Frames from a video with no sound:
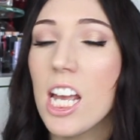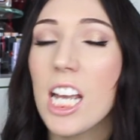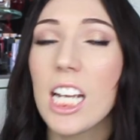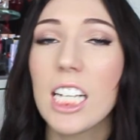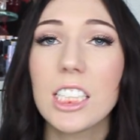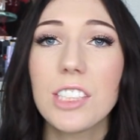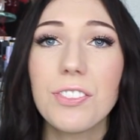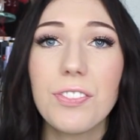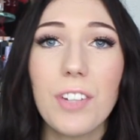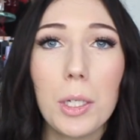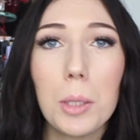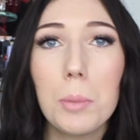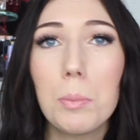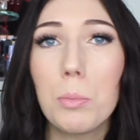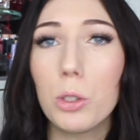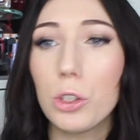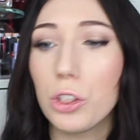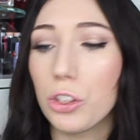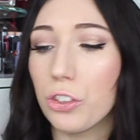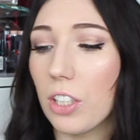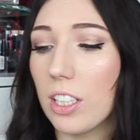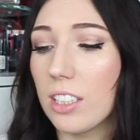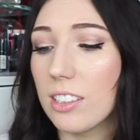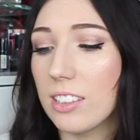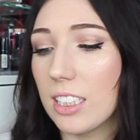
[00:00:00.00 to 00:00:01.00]
It's very
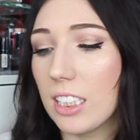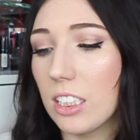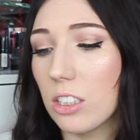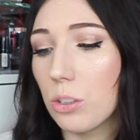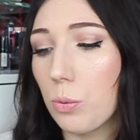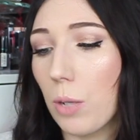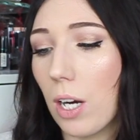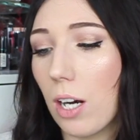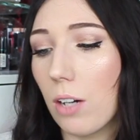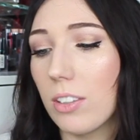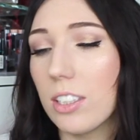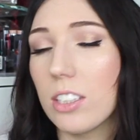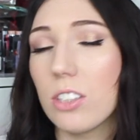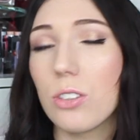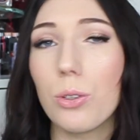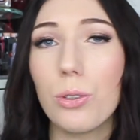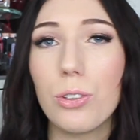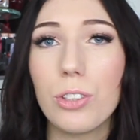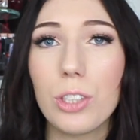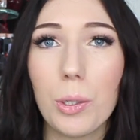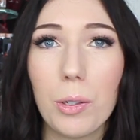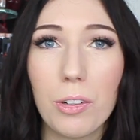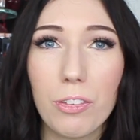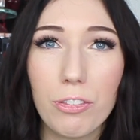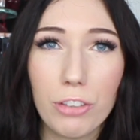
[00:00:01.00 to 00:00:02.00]
moisturizing as well. It's
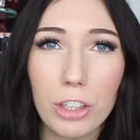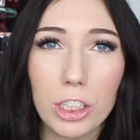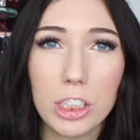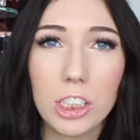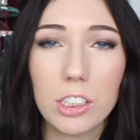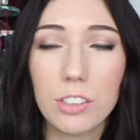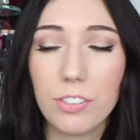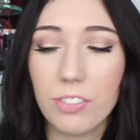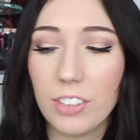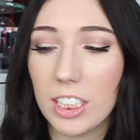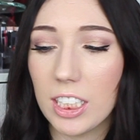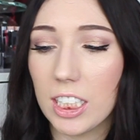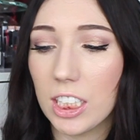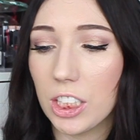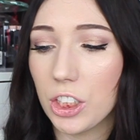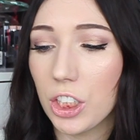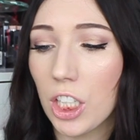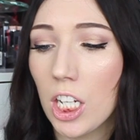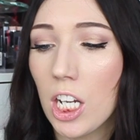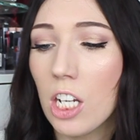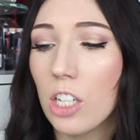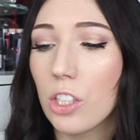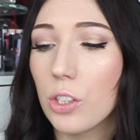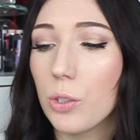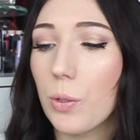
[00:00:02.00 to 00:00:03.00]
also a frost finish,
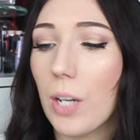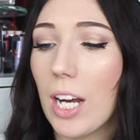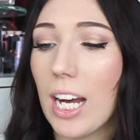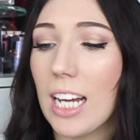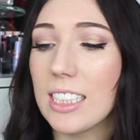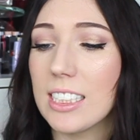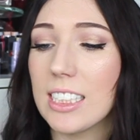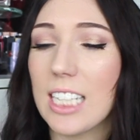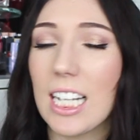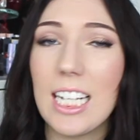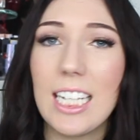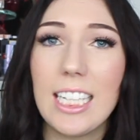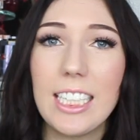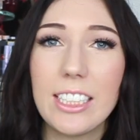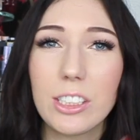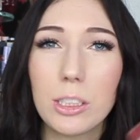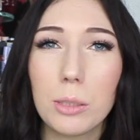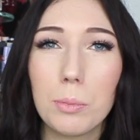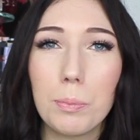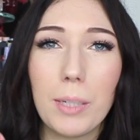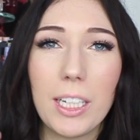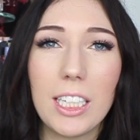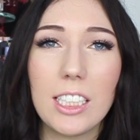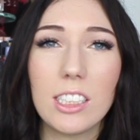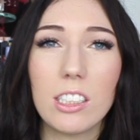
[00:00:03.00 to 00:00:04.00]
so it has a
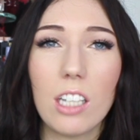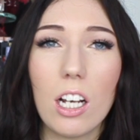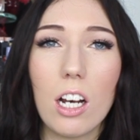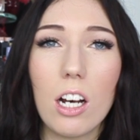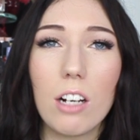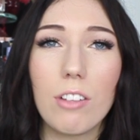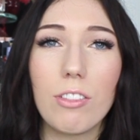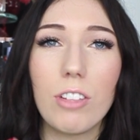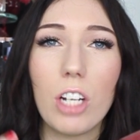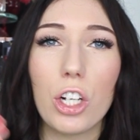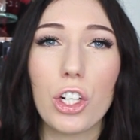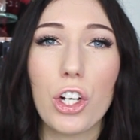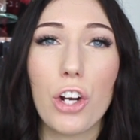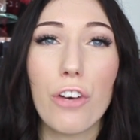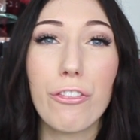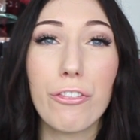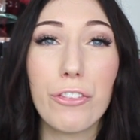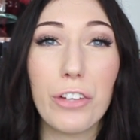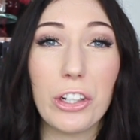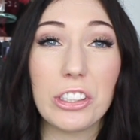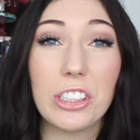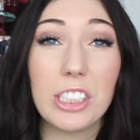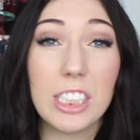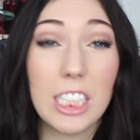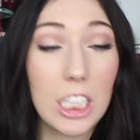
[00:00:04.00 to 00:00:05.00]
little bit of like a
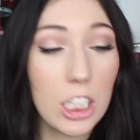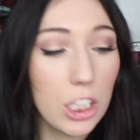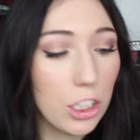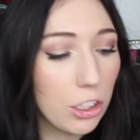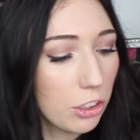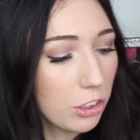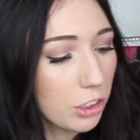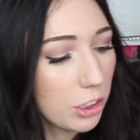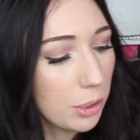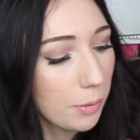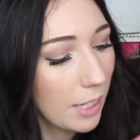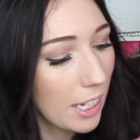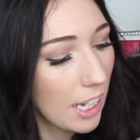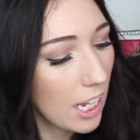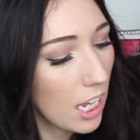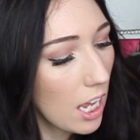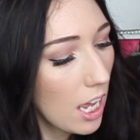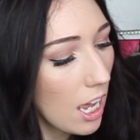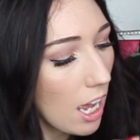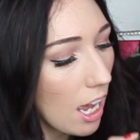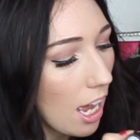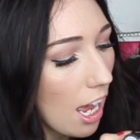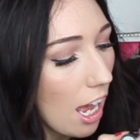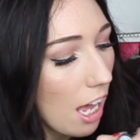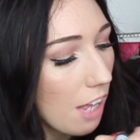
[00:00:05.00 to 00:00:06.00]
frosty look to it.
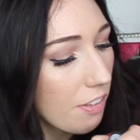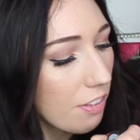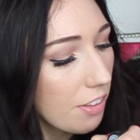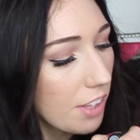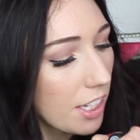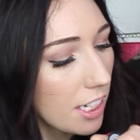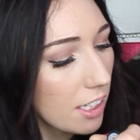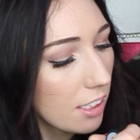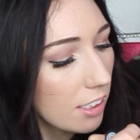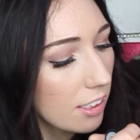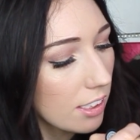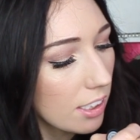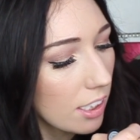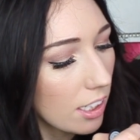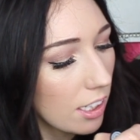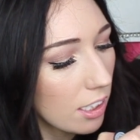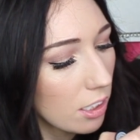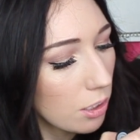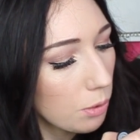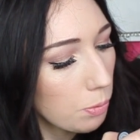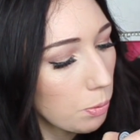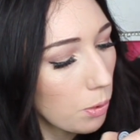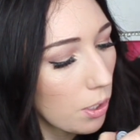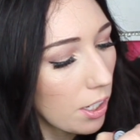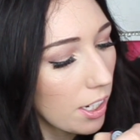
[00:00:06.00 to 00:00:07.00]
And this
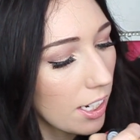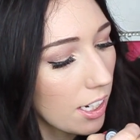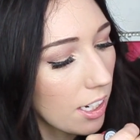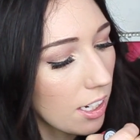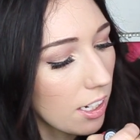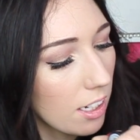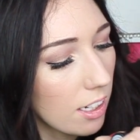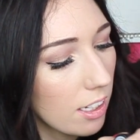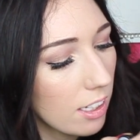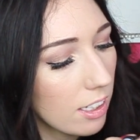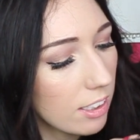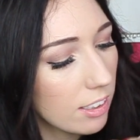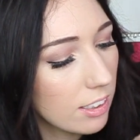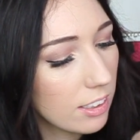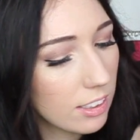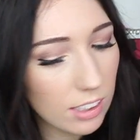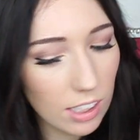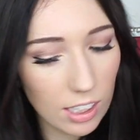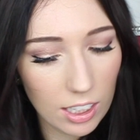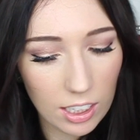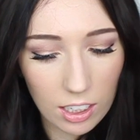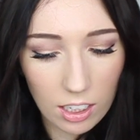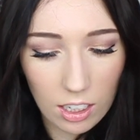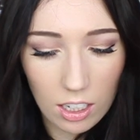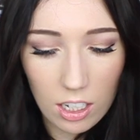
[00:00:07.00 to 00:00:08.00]
is what it looks
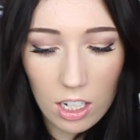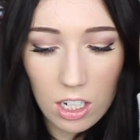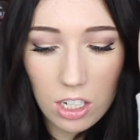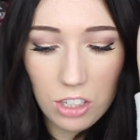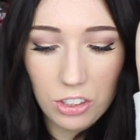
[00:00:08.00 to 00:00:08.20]
like.